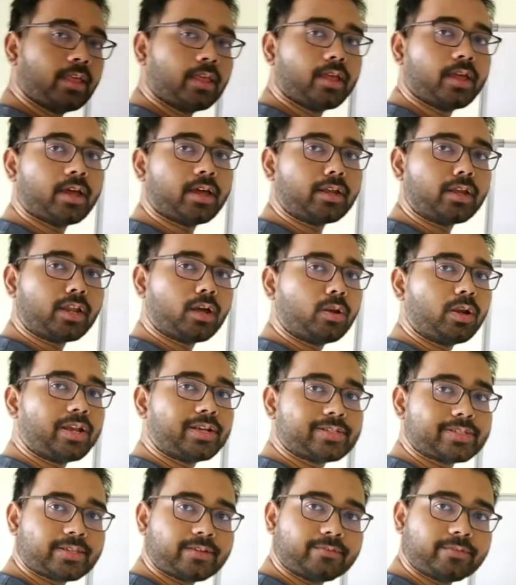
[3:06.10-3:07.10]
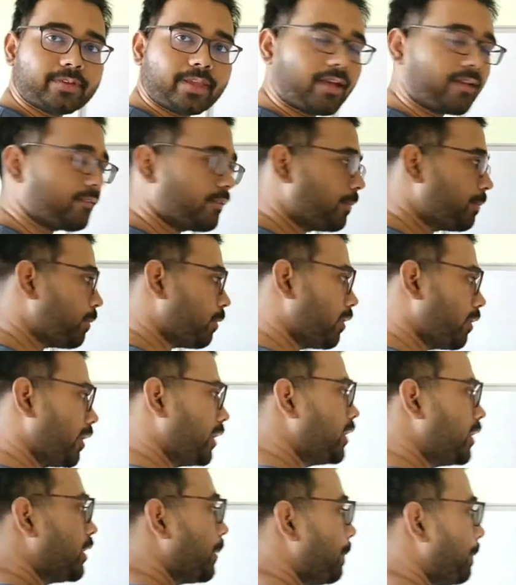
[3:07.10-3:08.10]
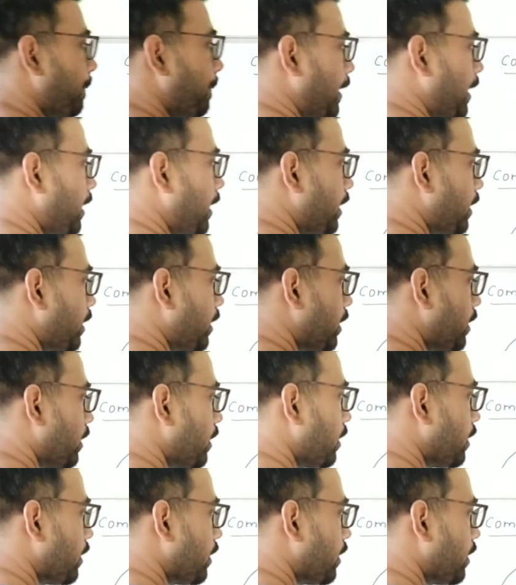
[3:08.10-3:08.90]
And now let's say we have a point P